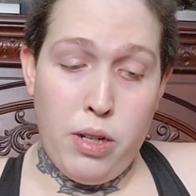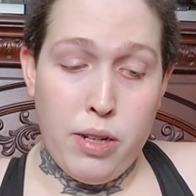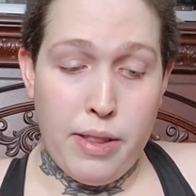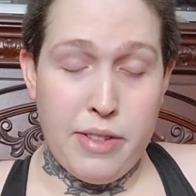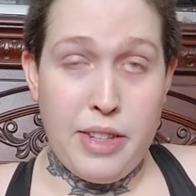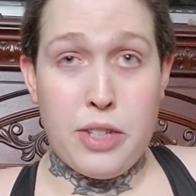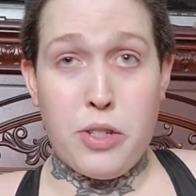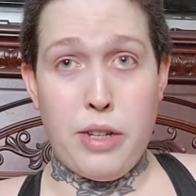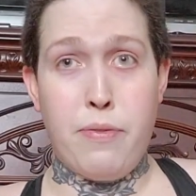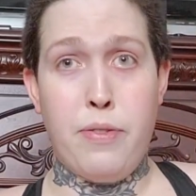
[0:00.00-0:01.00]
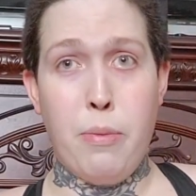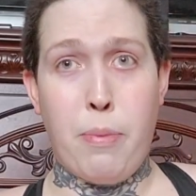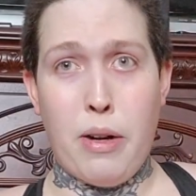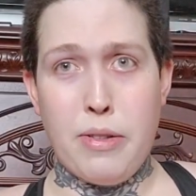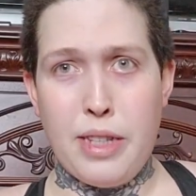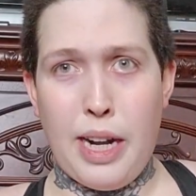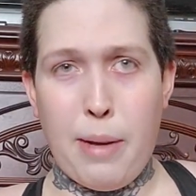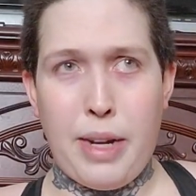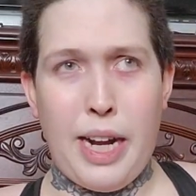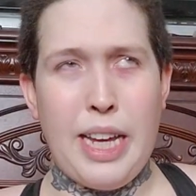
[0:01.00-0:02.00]
there's actually a few parts that I'm
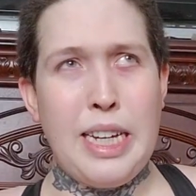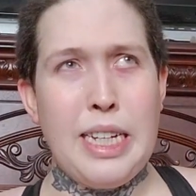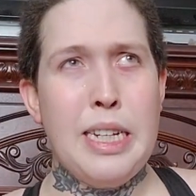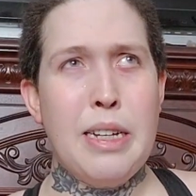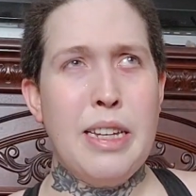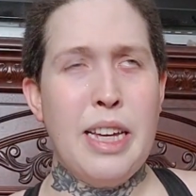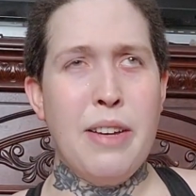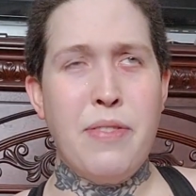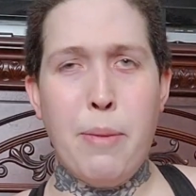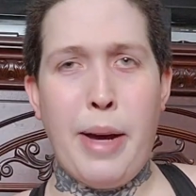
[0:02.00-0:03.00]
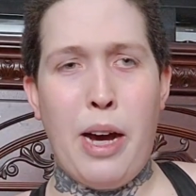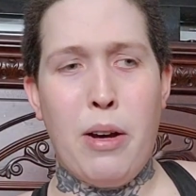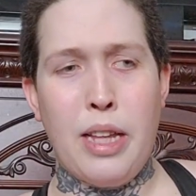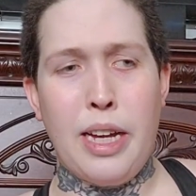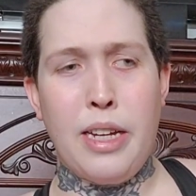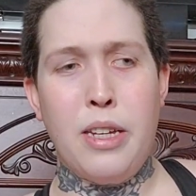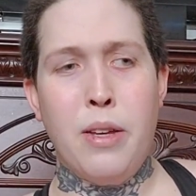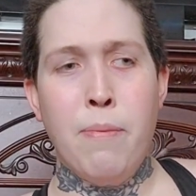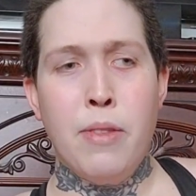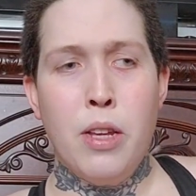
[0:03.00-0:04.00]
kind of iffy about, like
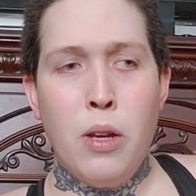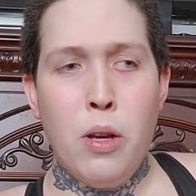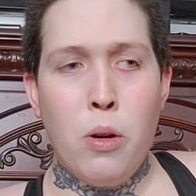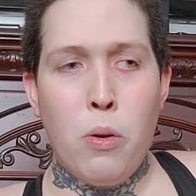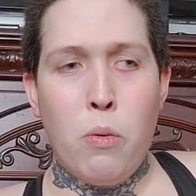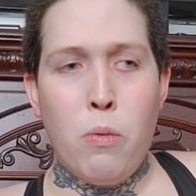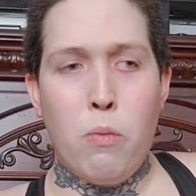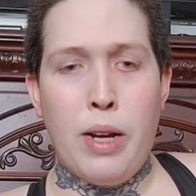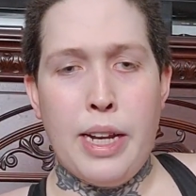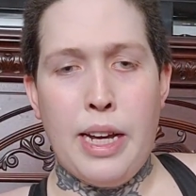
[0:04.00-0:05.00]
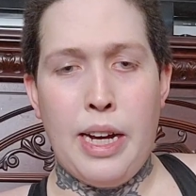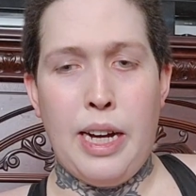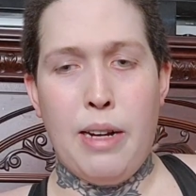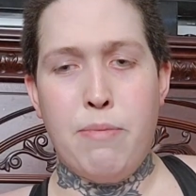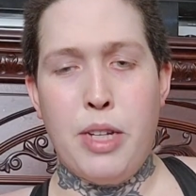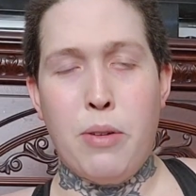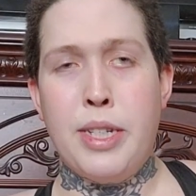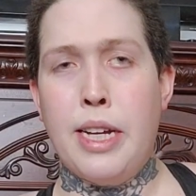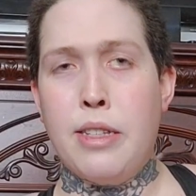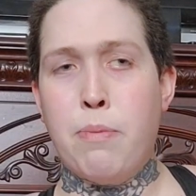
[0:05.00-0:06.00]
when you know,
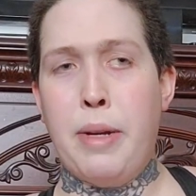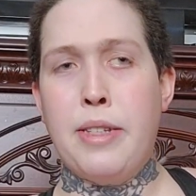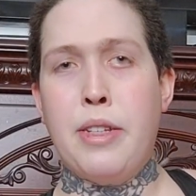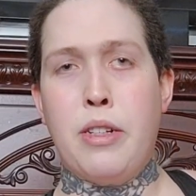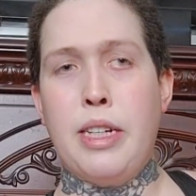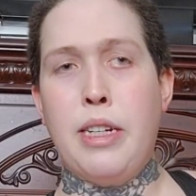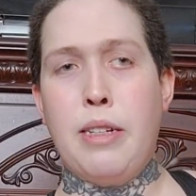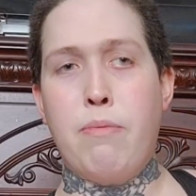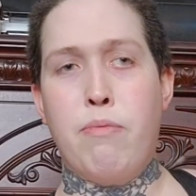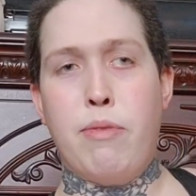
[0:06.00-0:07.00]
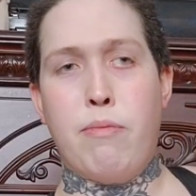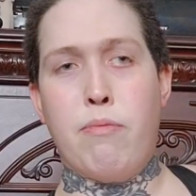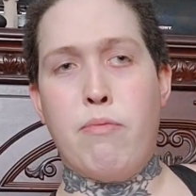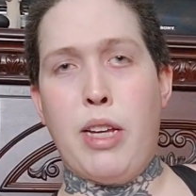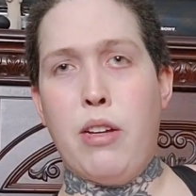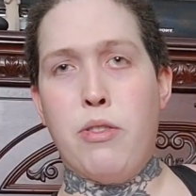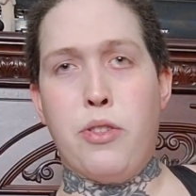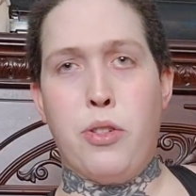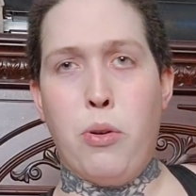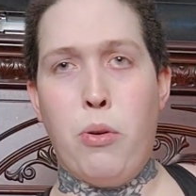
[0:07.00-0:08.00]
Tess basically tells
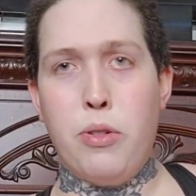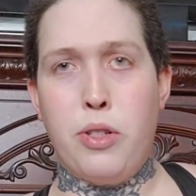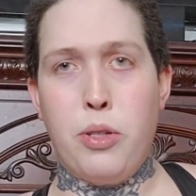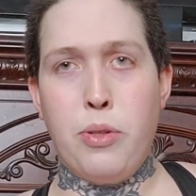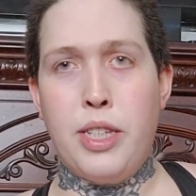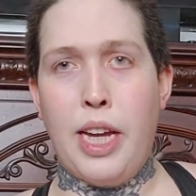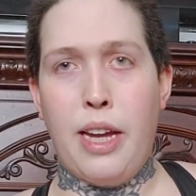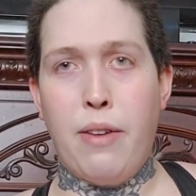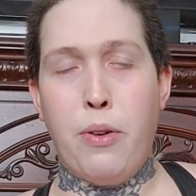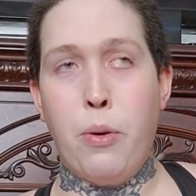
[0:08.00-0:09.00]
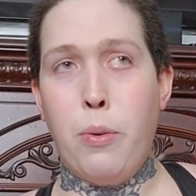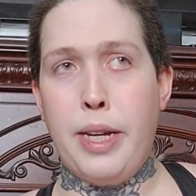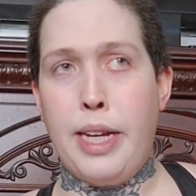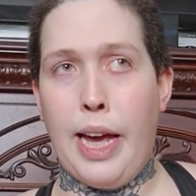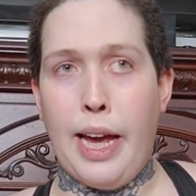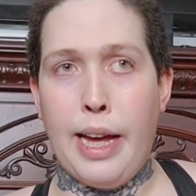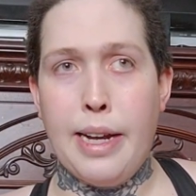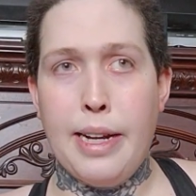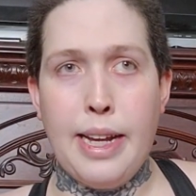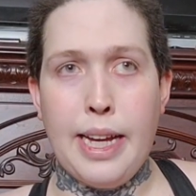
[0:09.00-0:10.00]
Joel to save who he
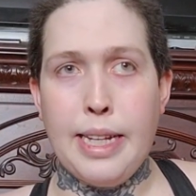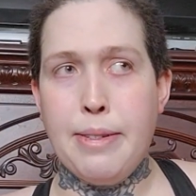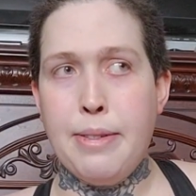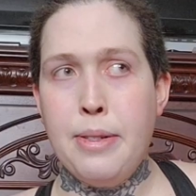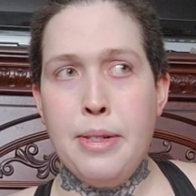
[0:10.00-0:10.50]
can, and,